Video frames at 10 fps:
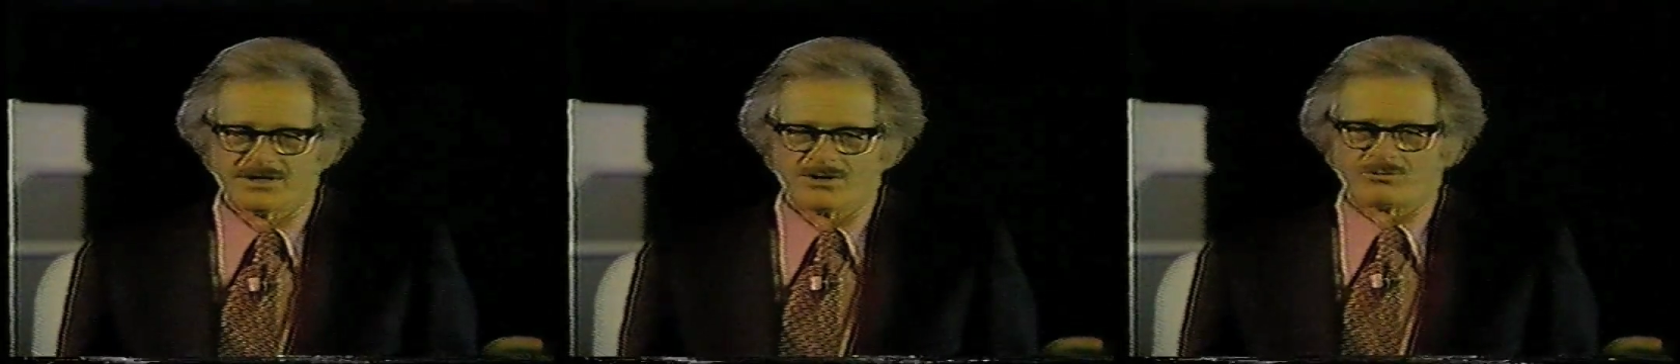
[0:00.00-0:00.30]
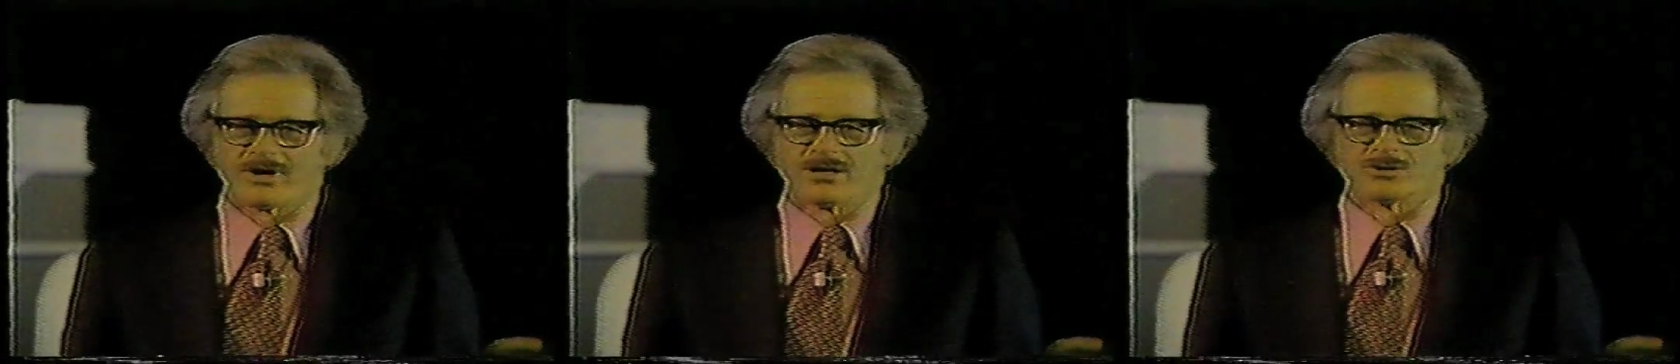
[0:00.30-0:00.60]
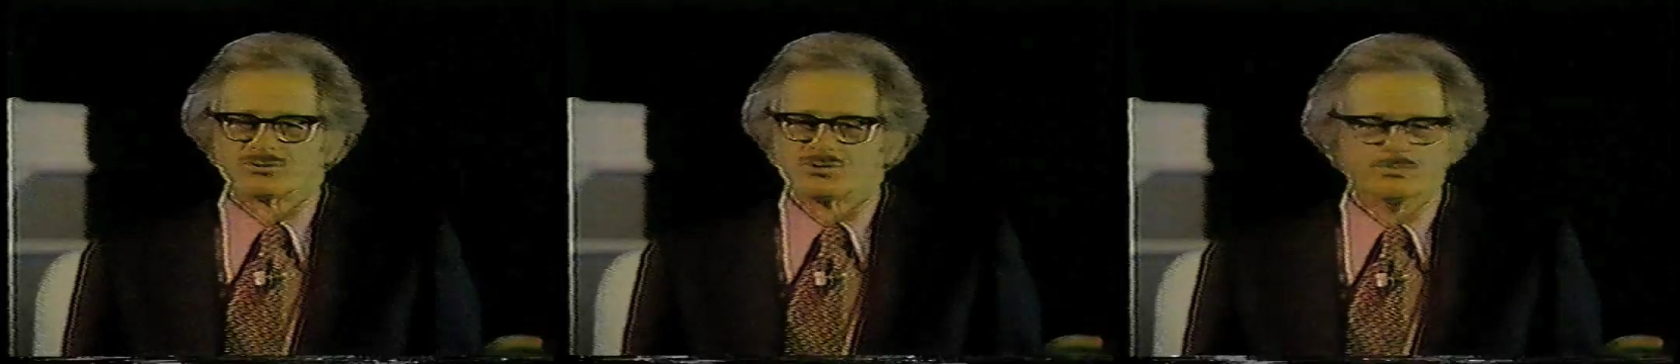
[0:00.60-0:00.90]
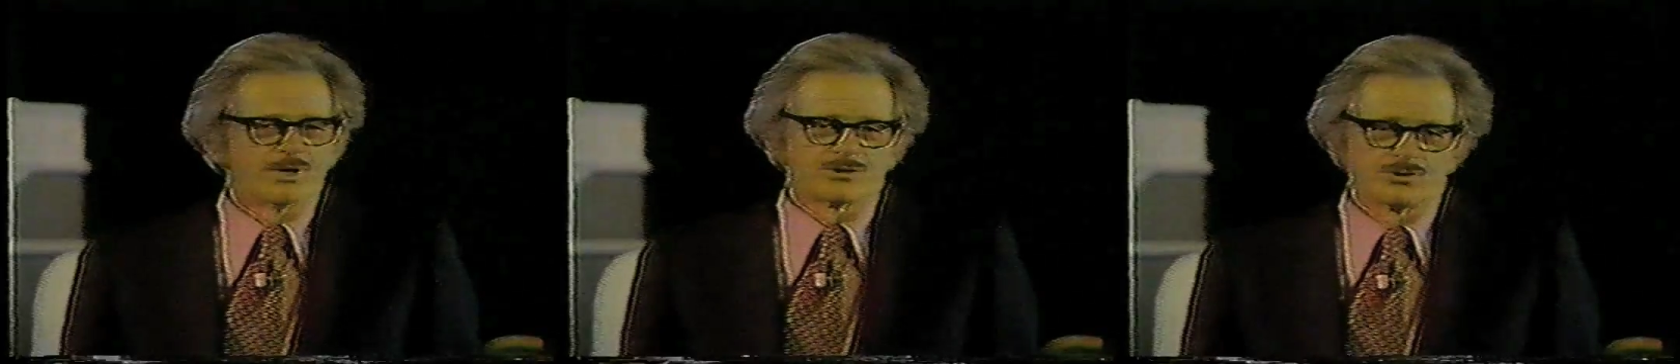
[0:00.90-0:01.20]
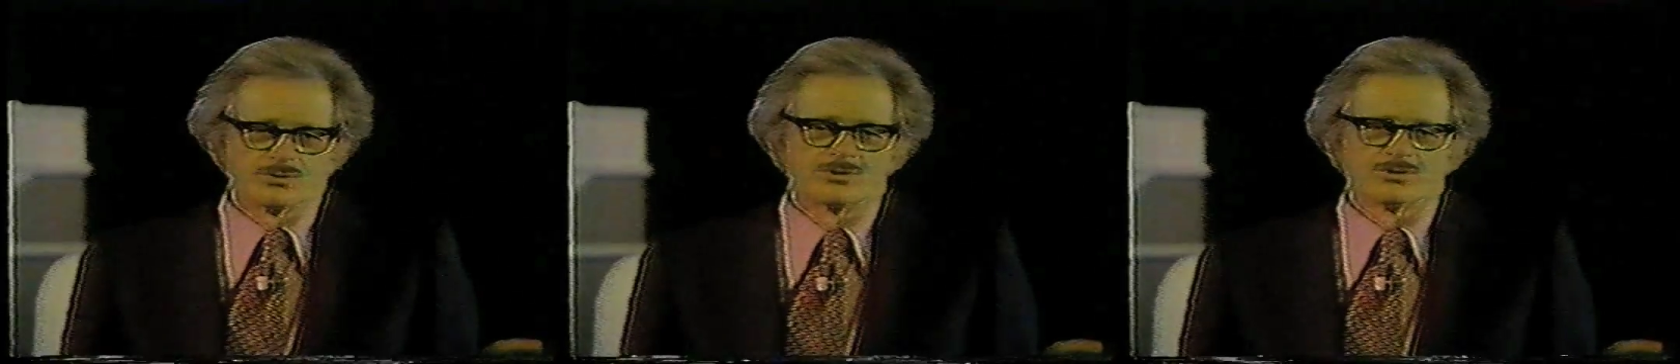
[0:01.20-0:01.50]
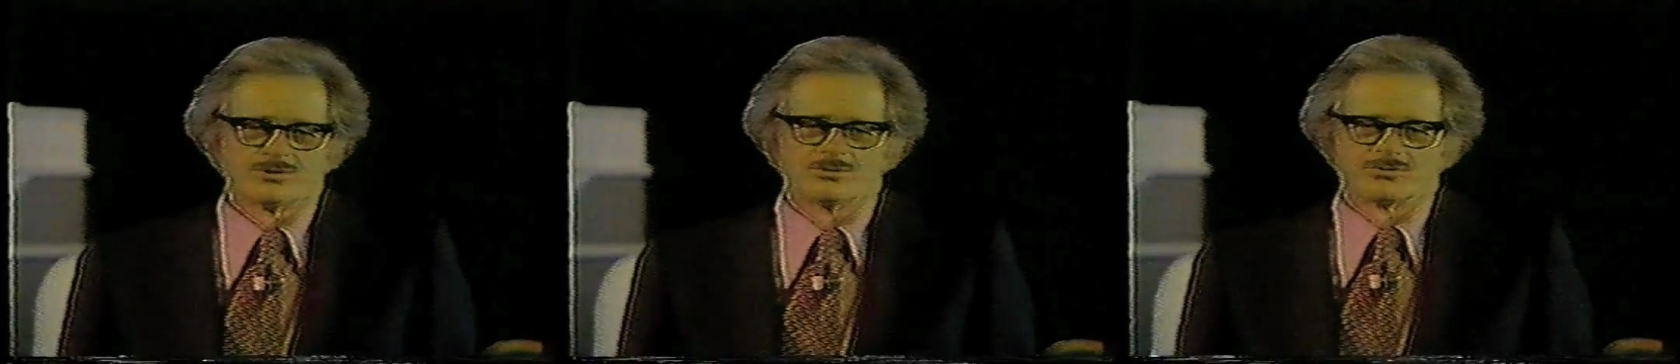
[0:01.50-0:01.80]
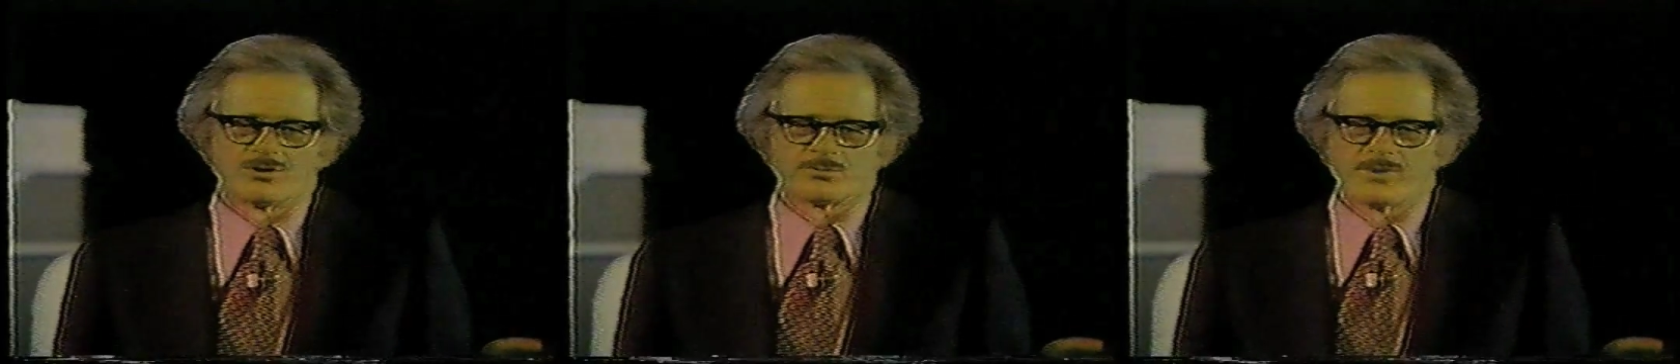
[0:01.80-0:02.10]
Ranald MacDougall, who
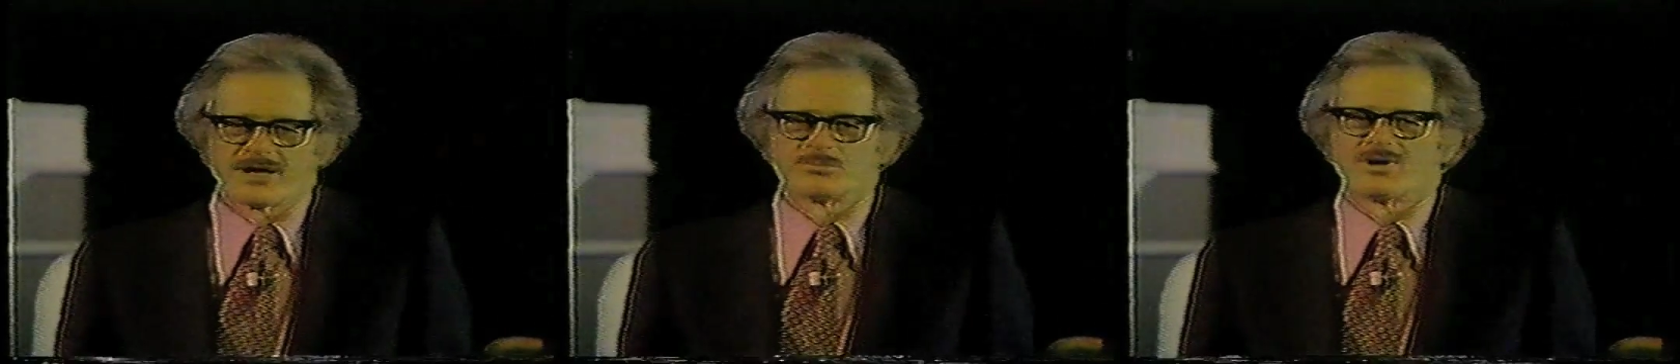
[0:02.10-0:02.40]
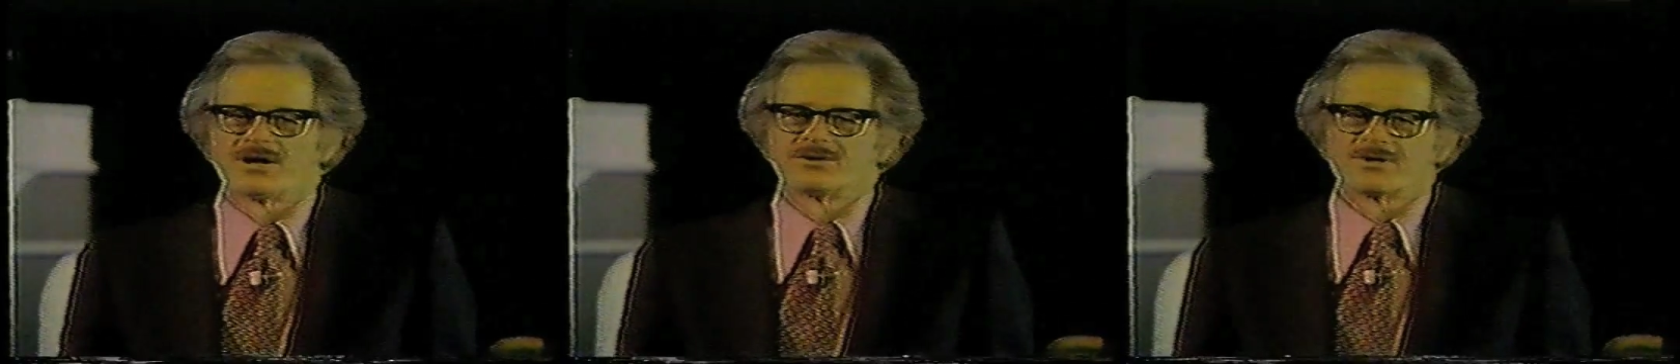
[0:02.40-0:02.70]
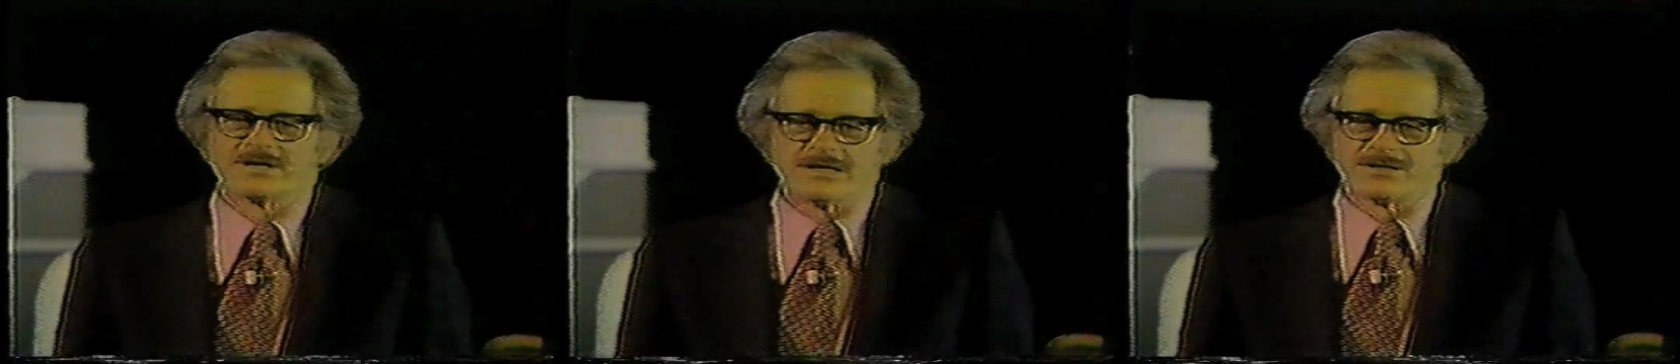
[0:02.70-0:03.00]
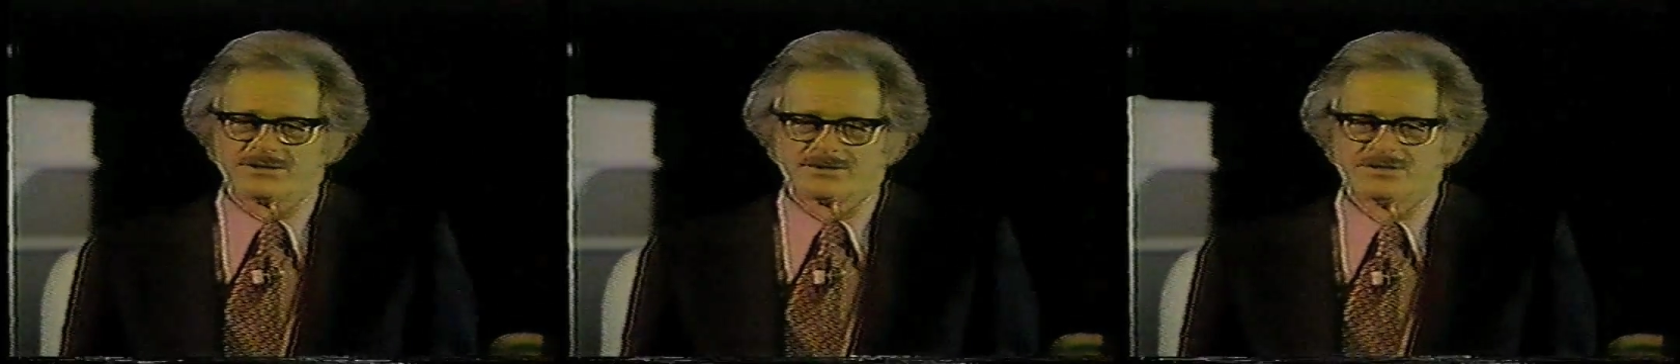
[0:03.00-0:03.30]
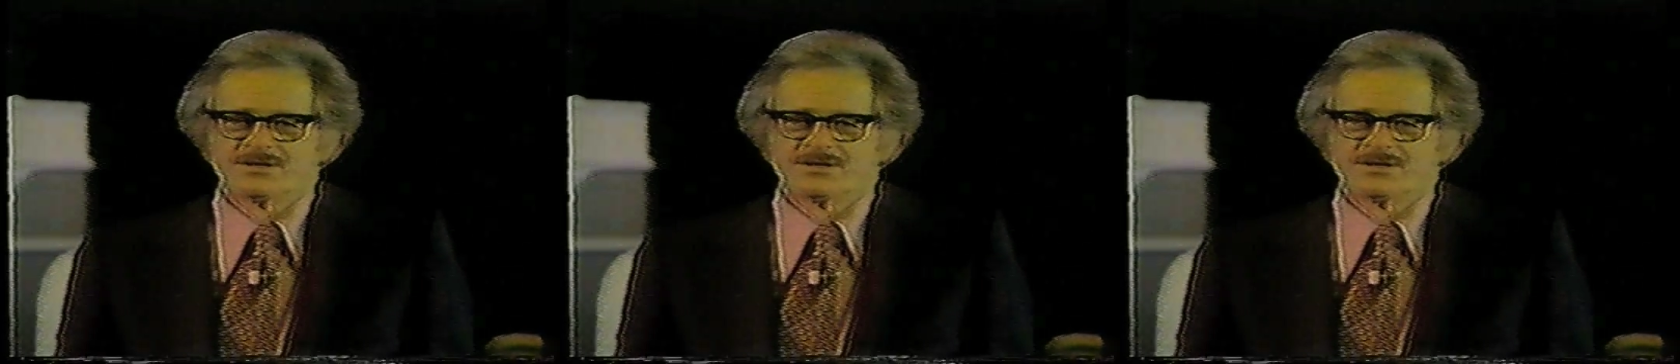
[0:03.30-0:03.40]
wrote Man Behind the Gun,